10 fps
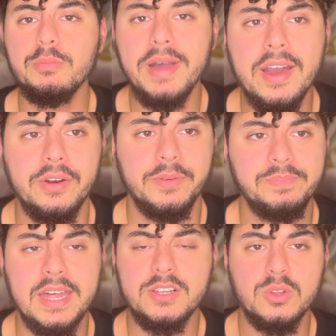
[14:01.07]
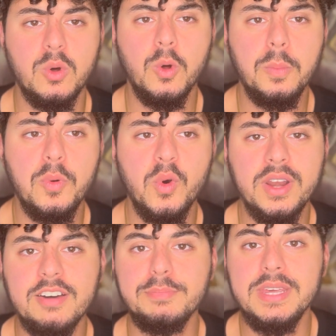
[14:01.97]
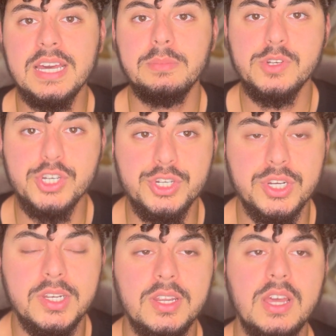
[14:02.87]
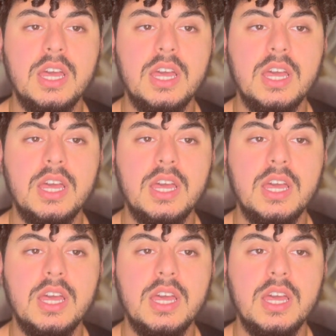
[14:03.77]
matter. That is the whole point of being a magician,